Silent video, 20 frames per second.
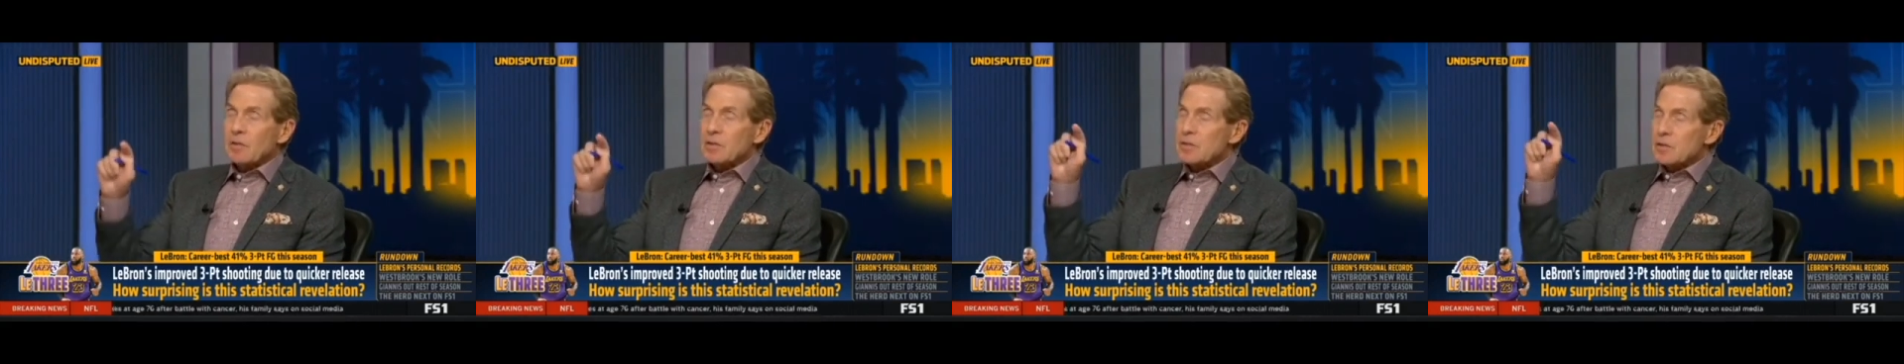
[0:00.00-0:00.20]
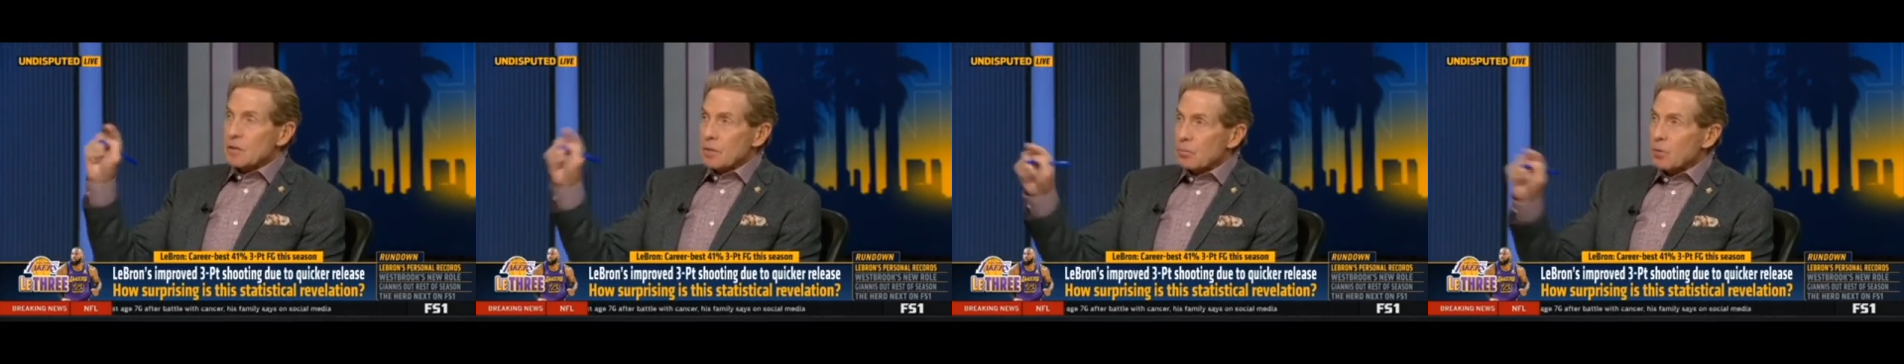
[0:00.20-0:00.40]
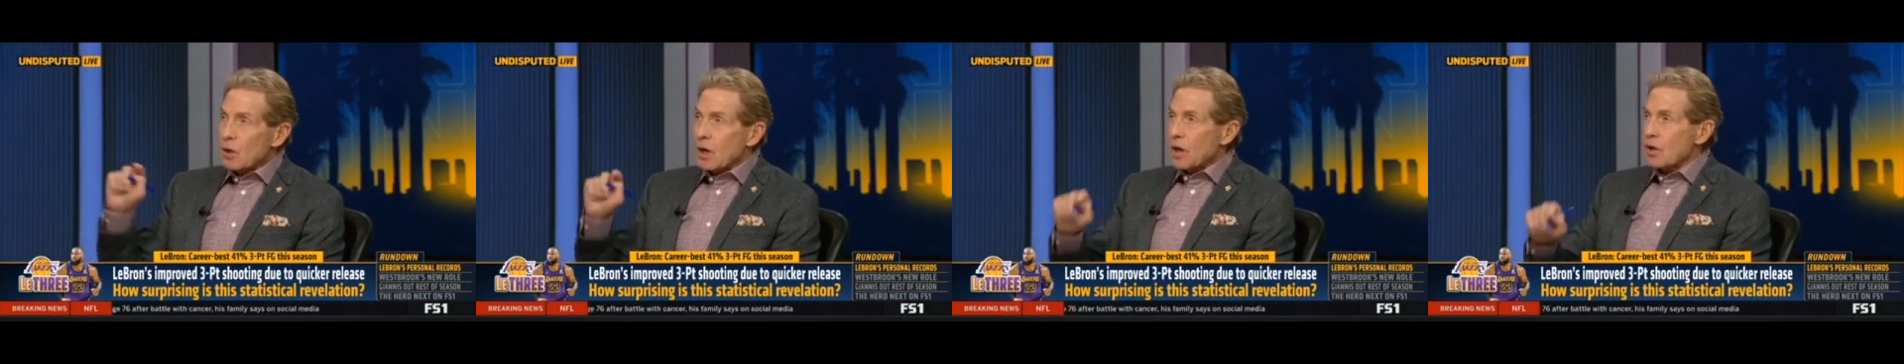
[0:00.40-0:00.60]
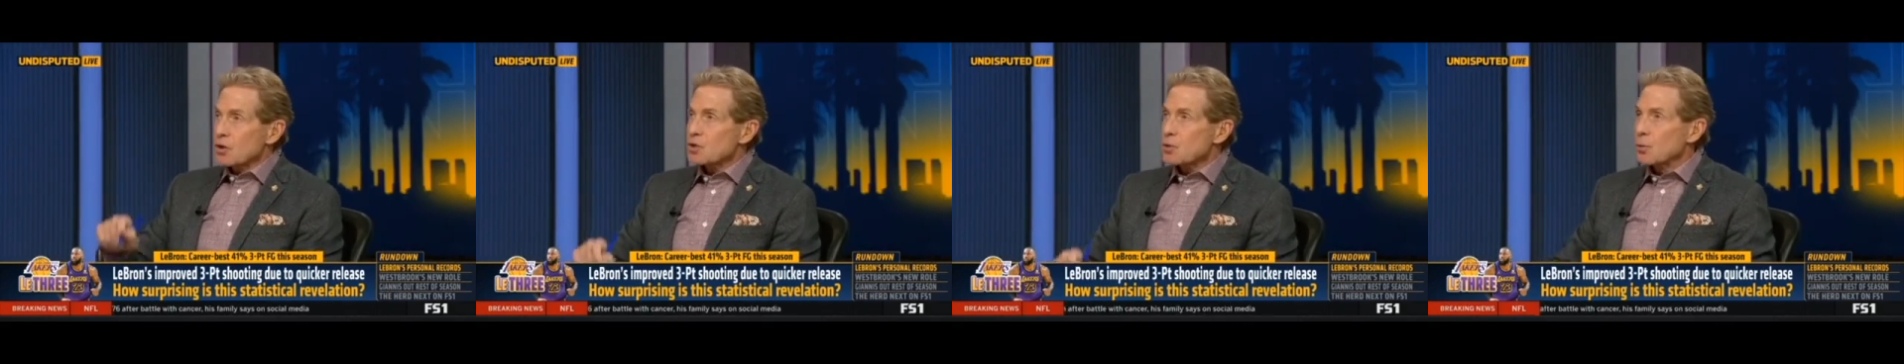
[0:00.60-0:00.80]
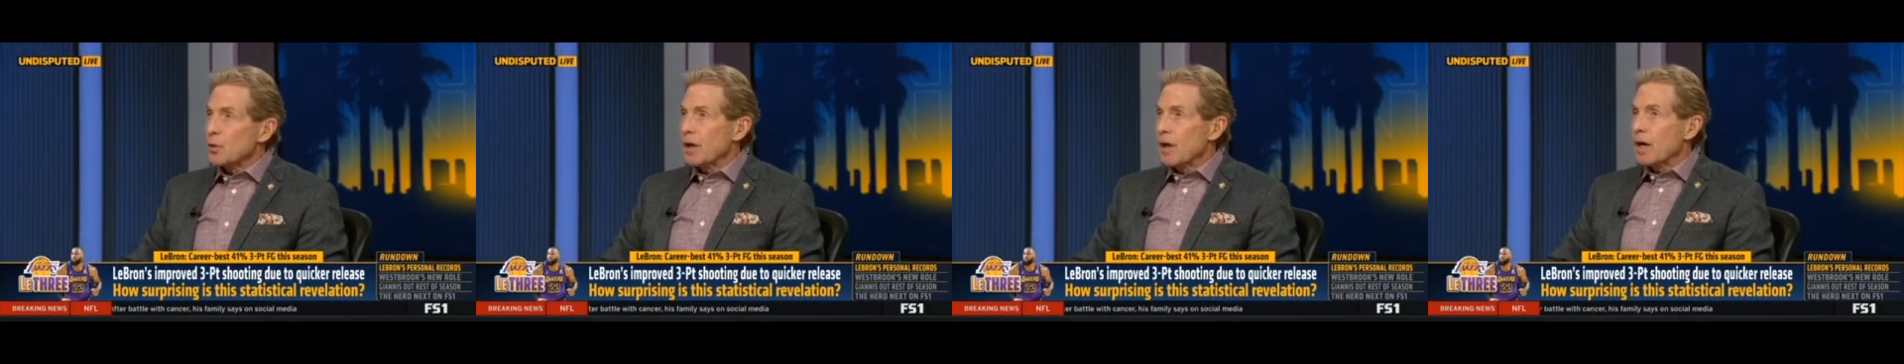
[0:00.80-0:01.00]
as
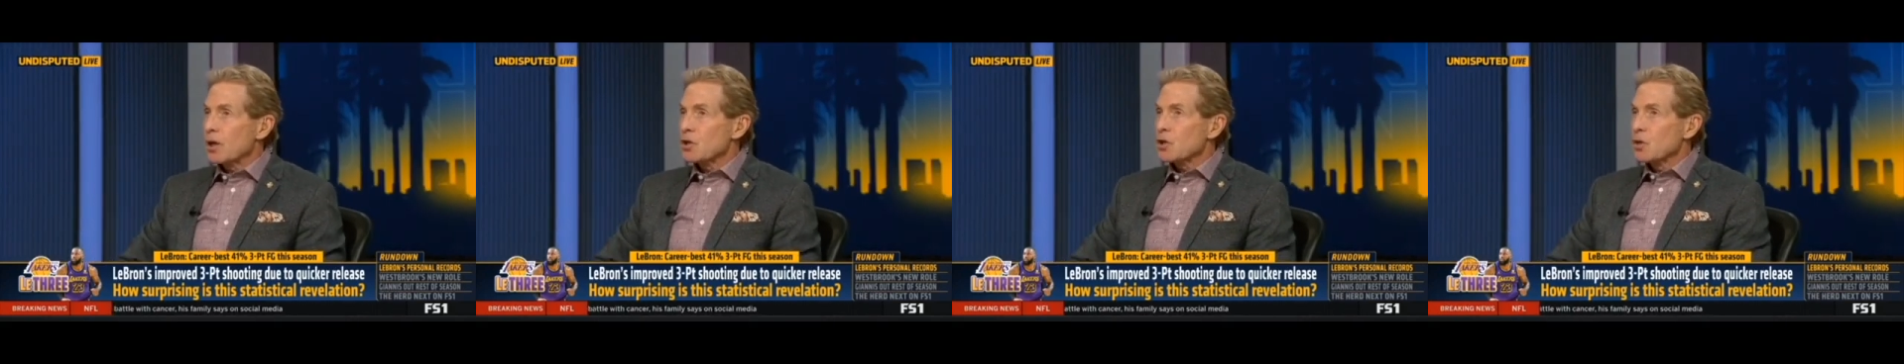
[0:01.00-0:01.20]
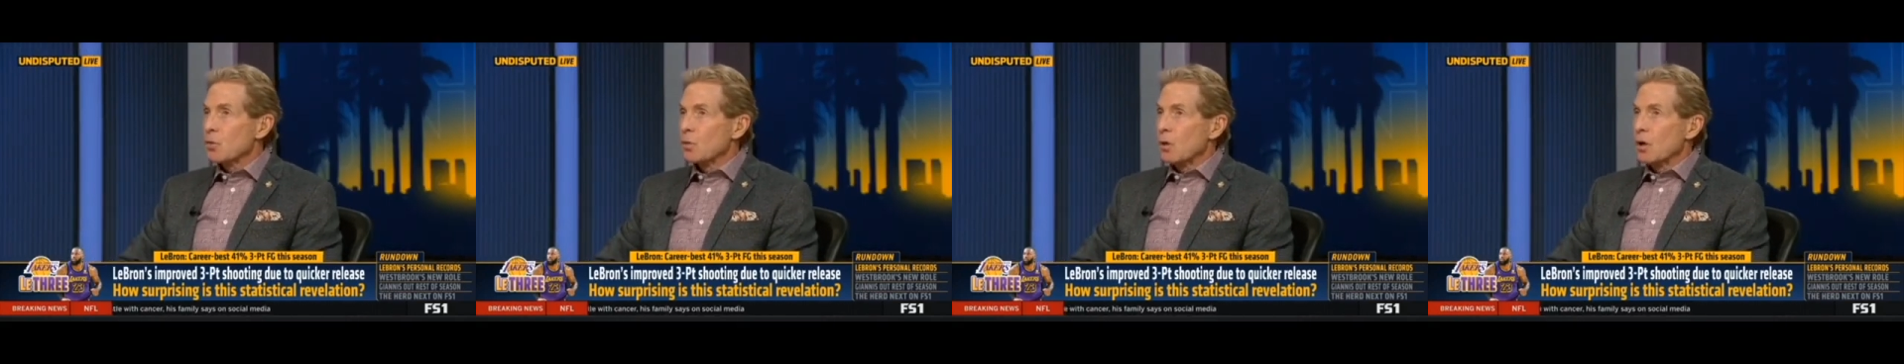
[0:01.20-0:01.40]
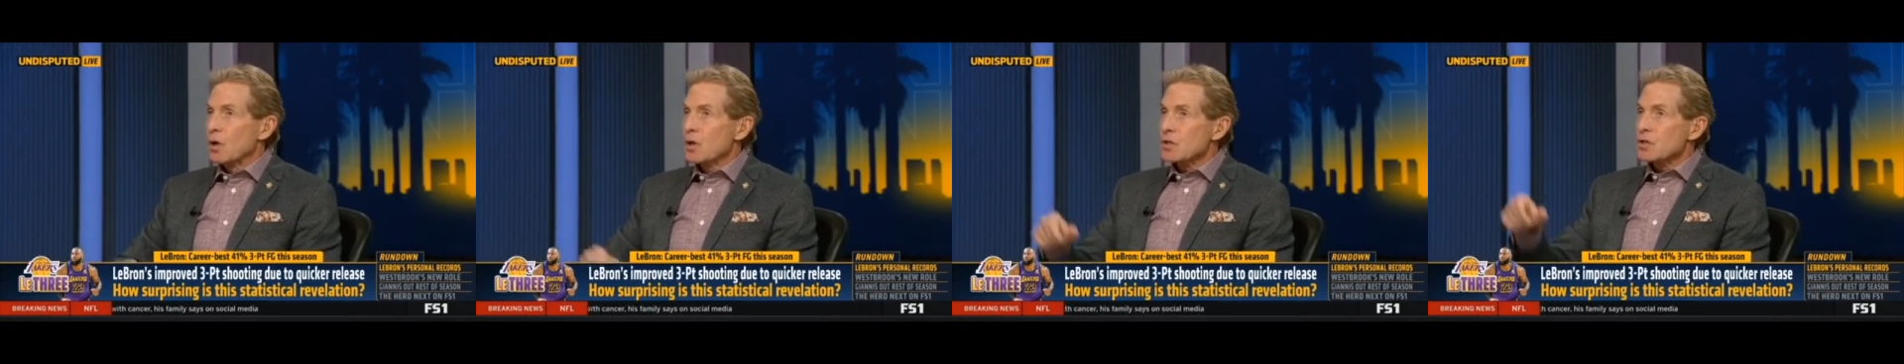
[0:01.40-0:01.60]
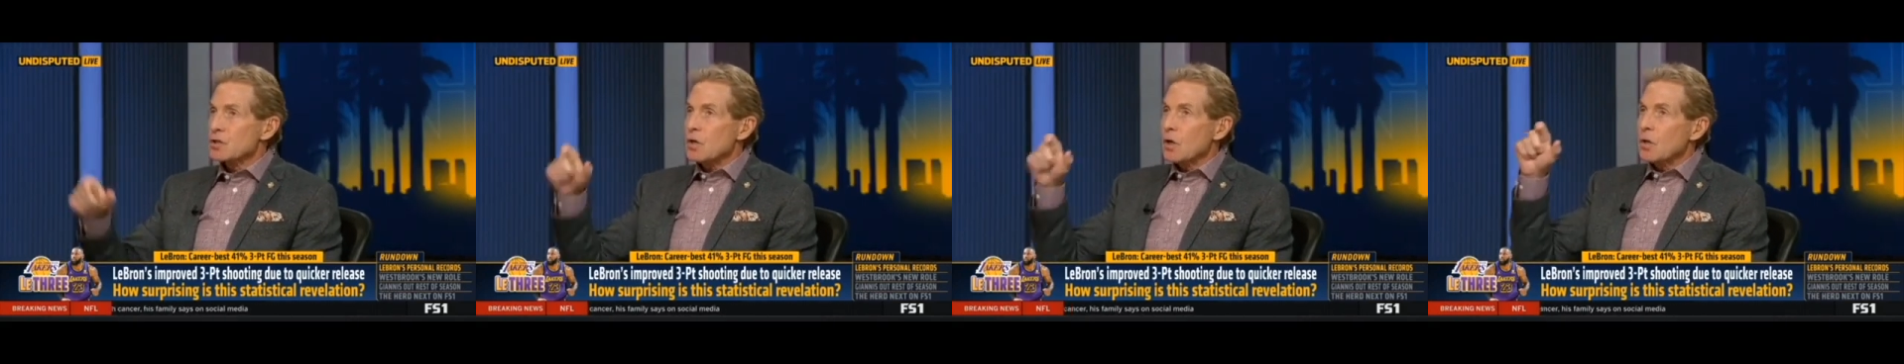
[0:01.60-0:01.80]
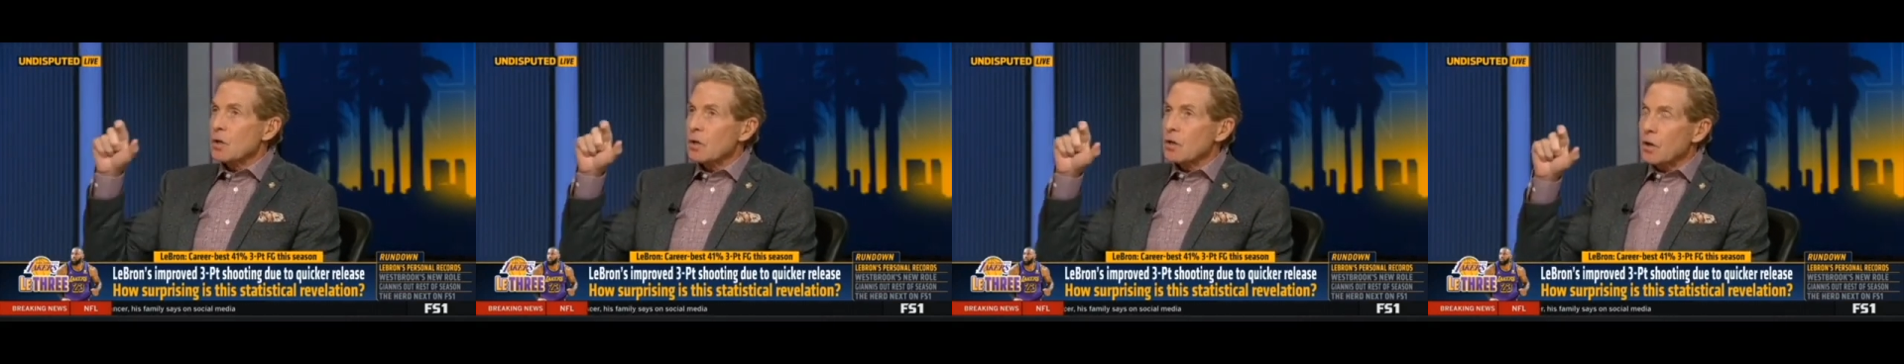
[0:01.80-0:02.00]
LeBron's reaction was
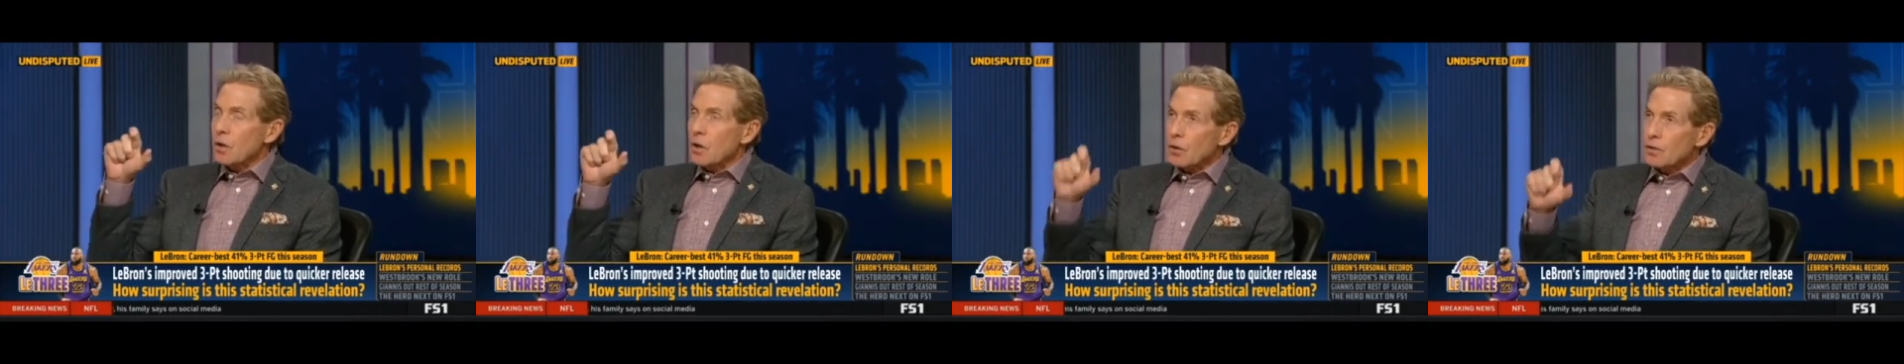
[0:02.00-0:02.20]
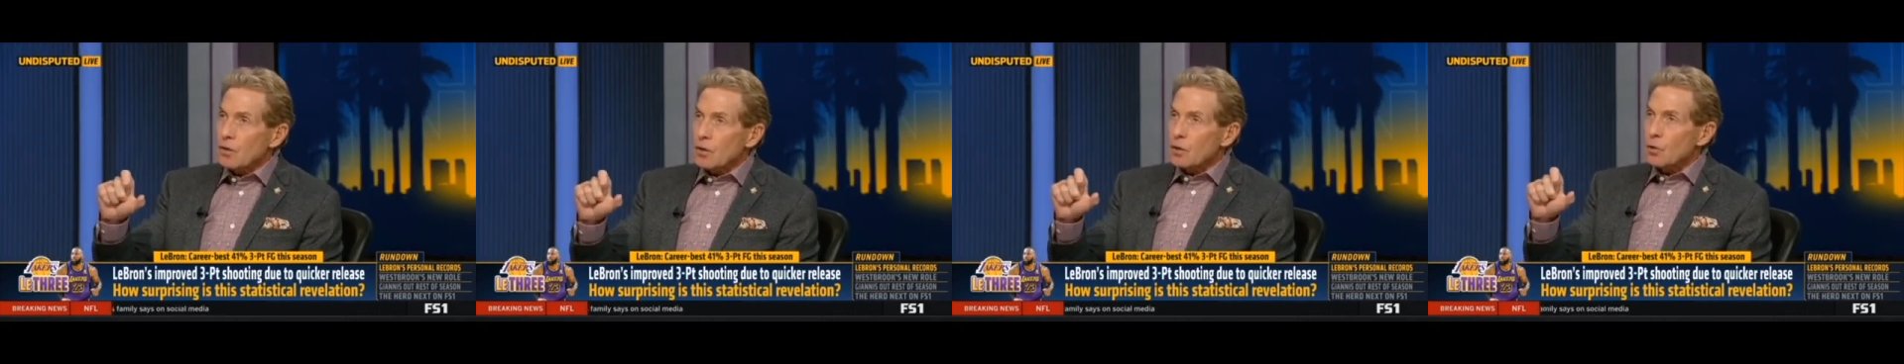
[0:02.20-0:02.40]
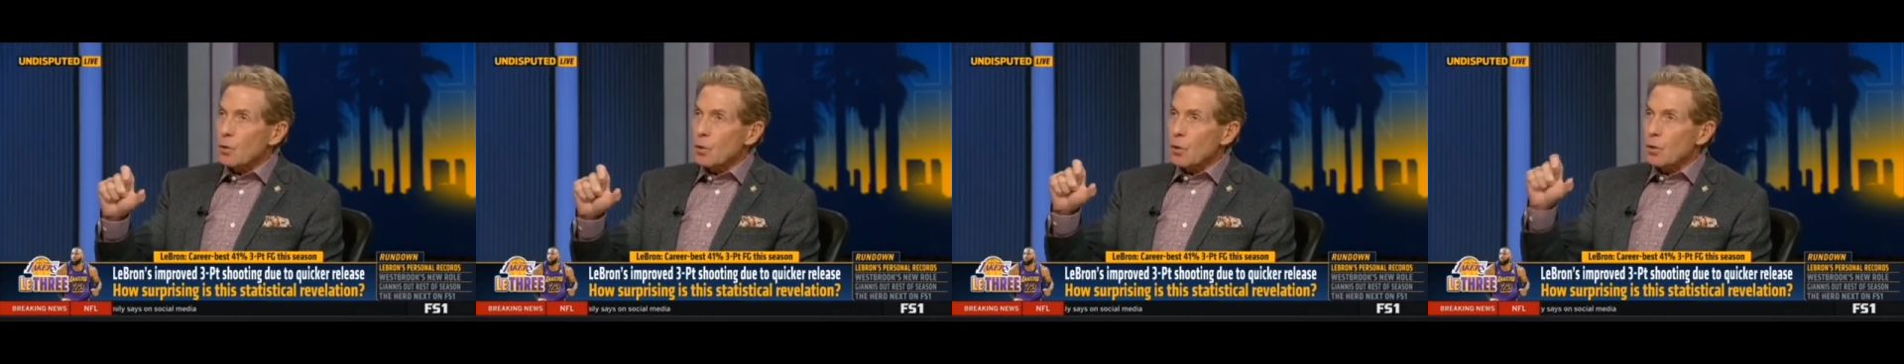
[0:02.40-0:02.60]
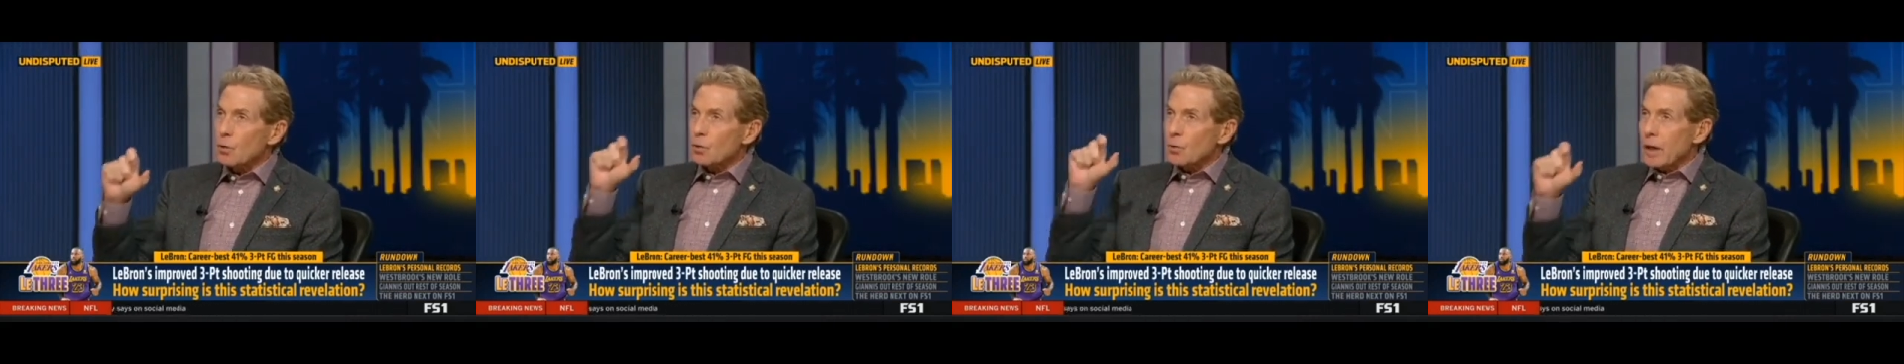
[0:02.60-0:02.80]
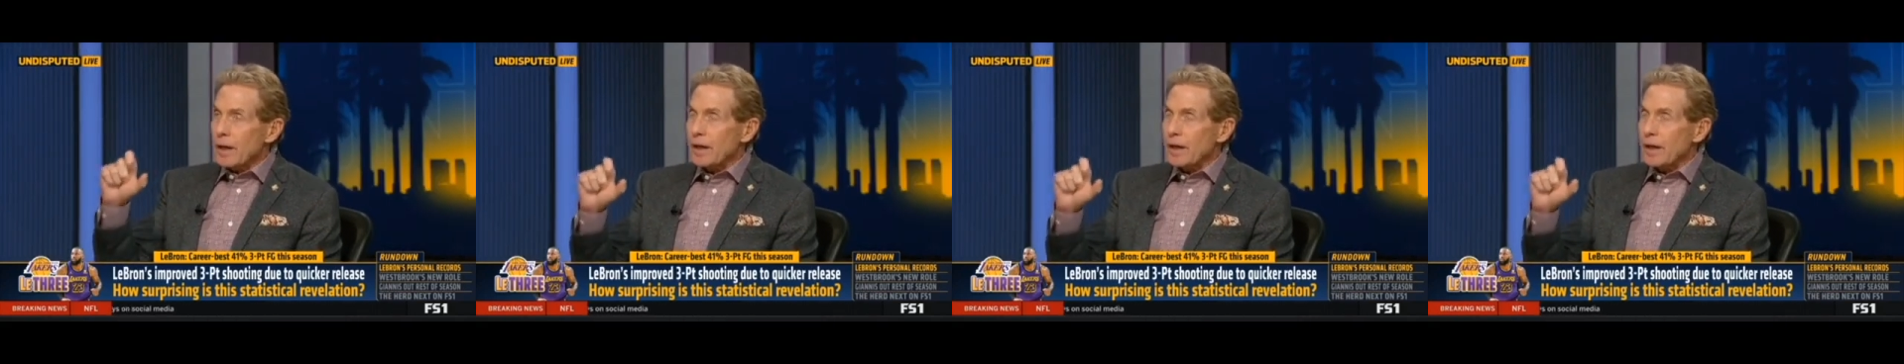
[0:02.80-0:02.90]
on the court right